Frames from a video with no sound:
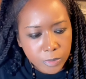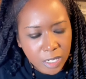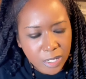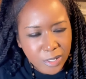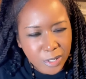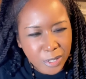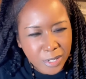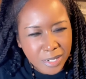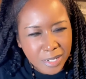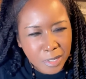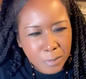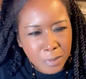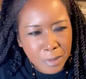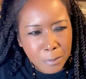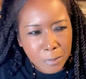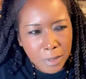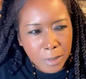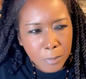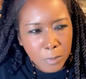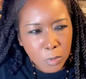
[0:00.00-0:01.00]
There could have been
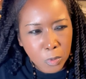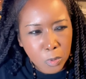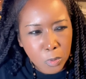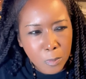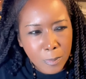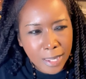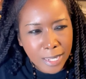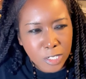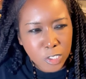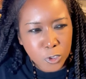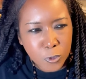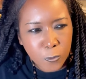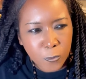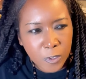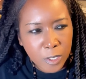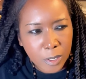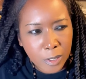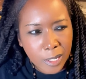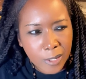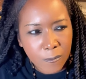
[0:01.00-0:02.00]
people who made you
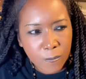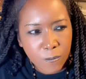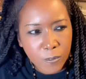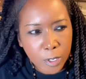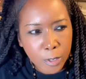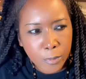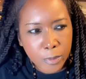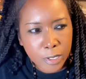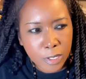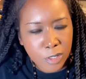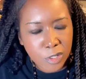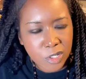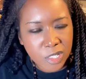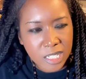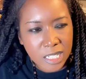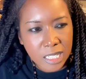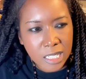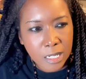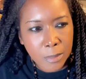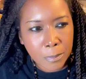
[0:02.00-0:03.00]
feel inferior
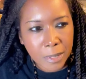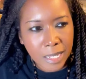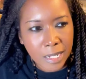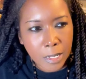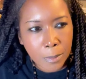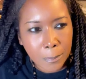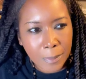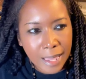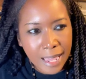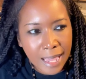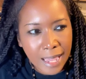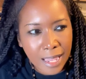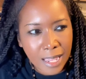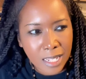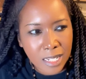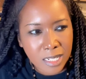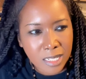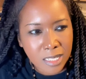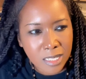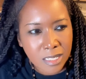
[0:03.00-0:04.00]
to them in the
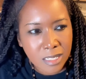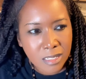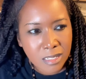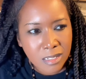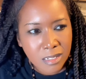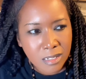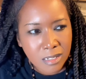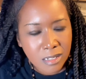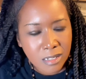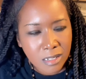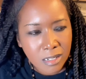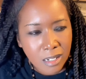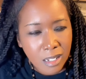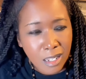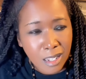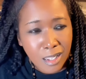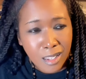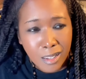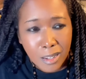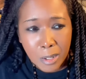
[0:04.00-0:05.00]
past.
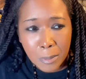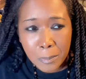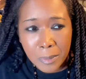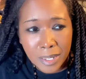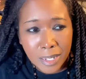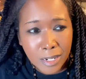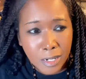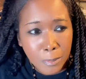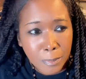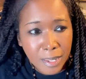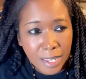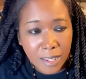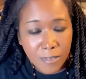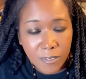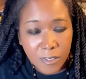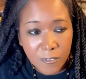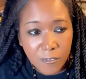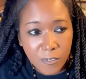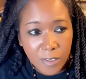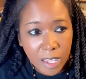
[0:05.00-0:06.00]
I'm picking up
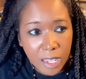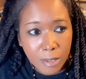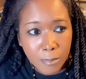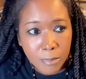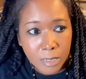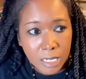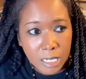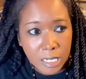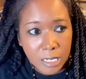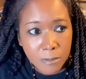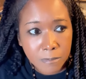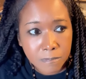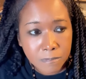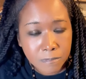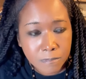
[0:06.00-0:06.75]
heavy family.